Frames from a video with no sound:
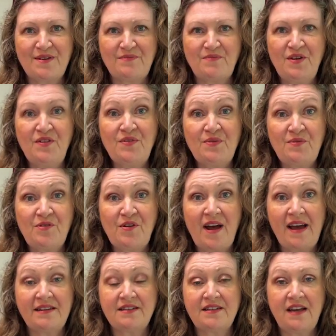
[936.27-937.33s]
move them
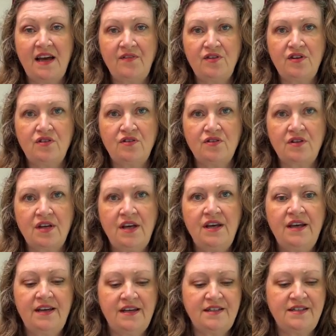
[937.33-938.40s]
around and have a look
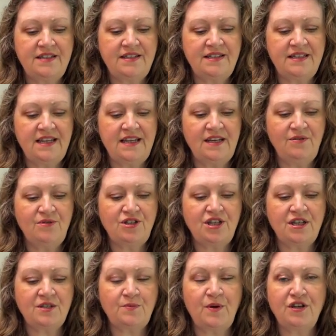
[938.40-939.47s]
and see which
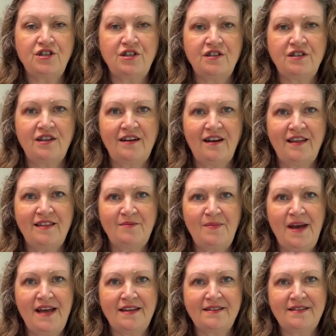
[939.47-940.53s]
expression you like the
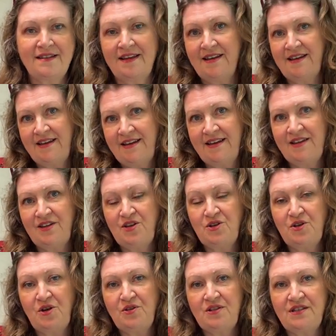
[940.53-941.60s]
best. You
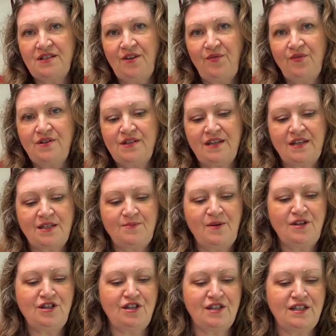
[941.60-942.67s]
know, there's different
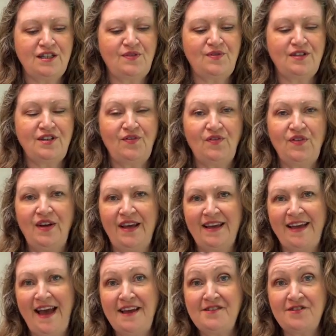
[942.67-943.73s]
expressions for different
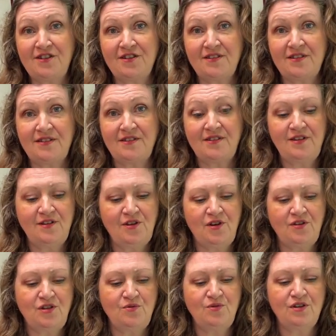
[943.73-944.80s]
occasions. You know,
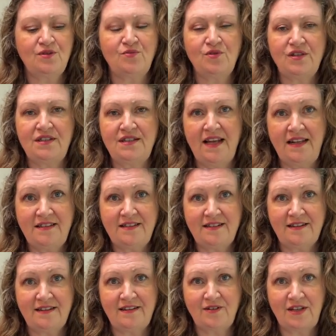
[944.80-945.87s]
you wouldn't want
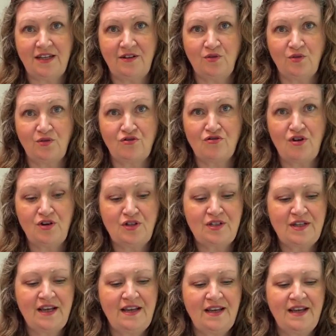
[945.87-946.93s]
Santa looking all cross,
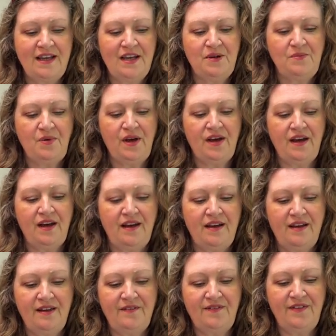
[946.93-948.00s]
but
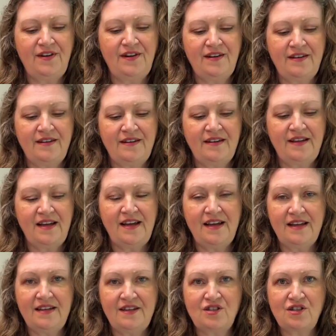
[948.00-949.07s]
for
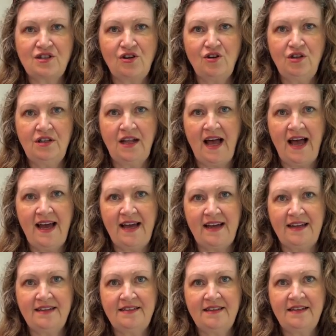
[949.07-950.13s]
a school
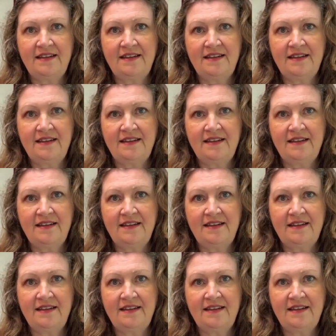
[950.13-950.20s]
head,